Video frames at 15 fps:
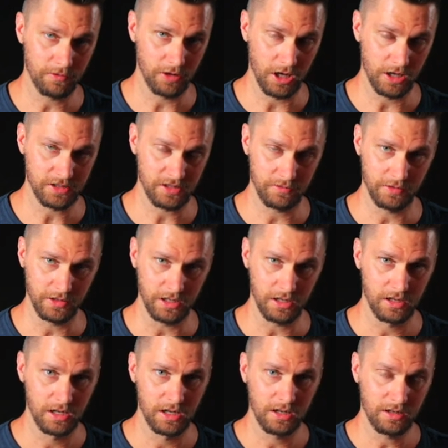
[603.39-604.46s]
philosophy,
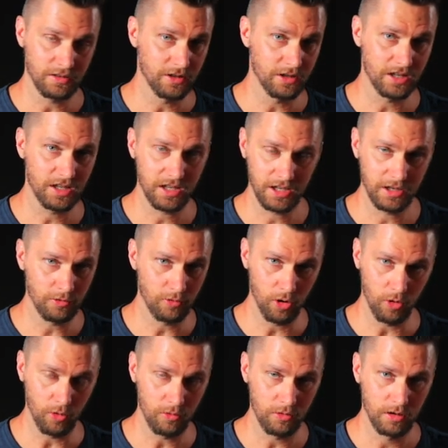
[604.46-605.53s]
the
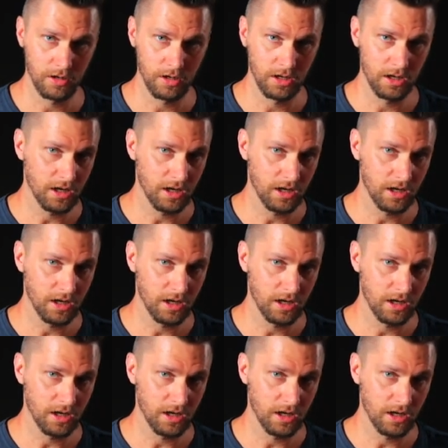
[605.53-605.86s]
hero